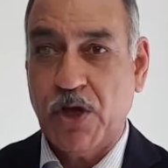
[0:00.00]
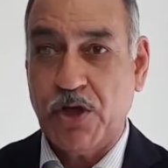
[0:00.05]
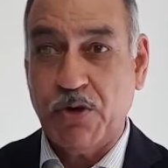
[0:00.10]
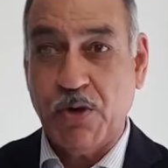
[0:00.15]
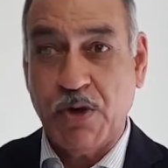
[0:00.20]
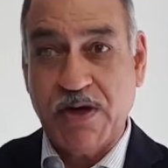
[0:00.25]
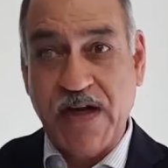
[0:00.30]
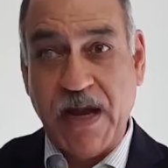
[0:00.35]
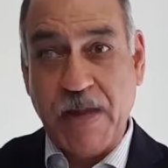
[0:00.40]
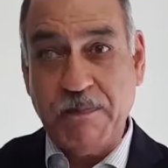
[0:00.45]

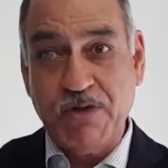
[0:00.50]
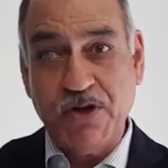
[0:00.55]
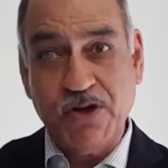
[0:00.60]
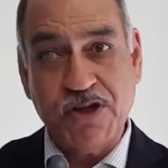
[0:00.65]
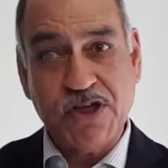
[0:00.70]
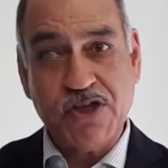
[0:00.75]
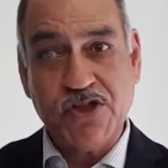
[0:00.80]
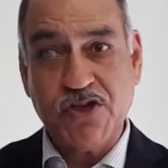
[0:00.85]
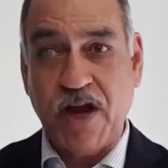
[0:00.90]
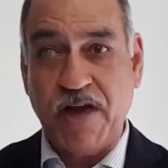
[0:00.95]
You'll come to
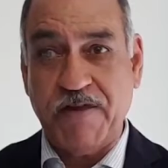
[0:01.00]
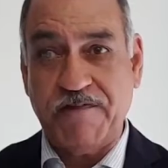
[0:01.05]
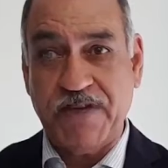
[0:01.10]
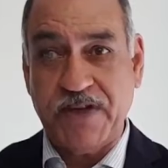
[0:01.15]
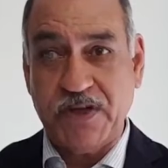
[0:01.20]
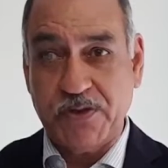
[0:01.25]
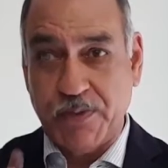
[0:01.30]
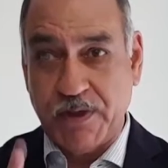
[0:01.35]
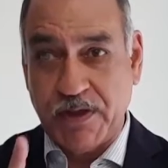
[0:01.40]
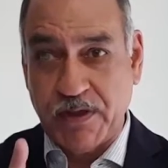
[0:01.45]
this
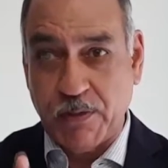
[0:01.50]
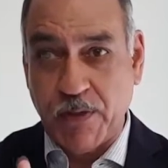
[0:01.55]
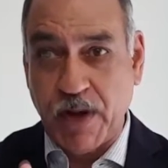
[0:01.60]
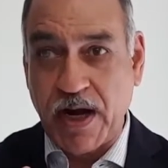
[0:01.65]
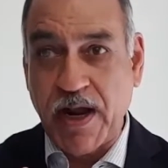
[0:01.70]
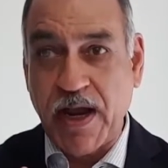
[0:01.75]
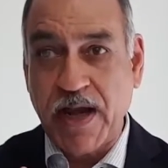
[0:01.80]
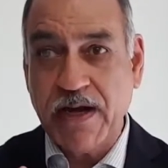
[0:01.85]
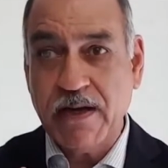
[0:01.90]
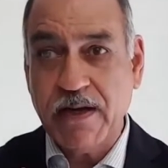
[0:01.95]
conference with
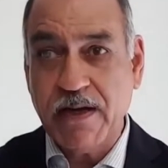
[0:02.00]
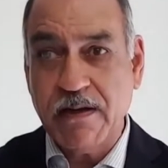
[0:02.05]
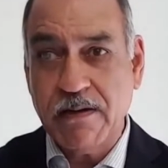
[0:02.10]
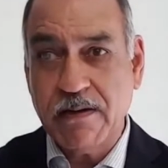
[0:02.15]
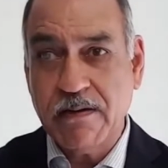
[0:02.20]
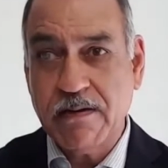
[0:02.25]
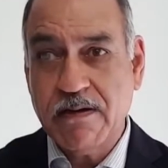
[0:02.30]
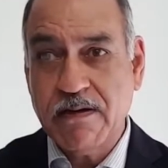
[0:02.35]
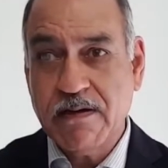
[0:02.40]
one idea